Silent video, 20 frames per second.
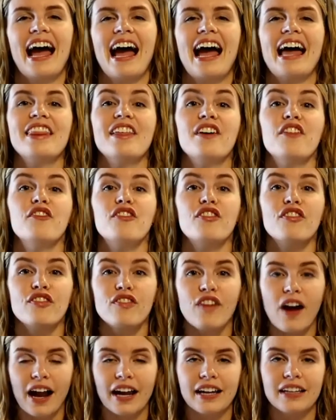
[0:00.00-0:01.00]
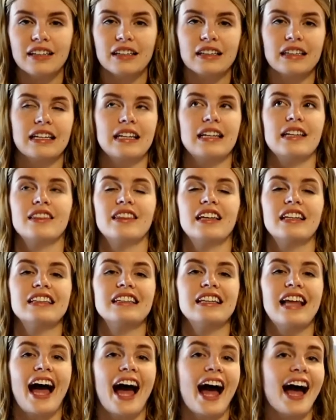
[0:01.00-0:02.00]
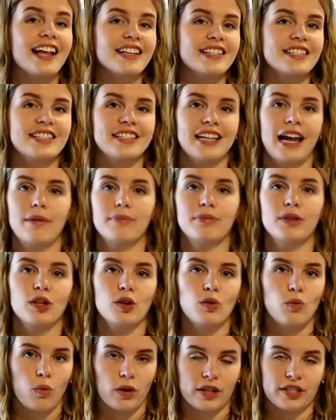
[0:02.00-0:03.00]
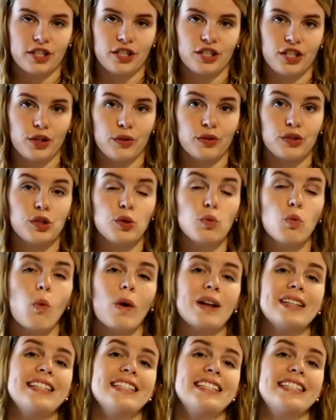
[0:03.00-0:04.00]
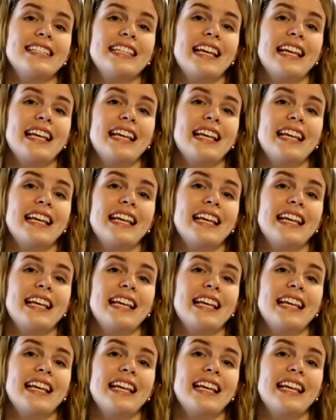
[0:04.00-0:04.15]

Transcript: And then finally, the last step that you want to do is you want to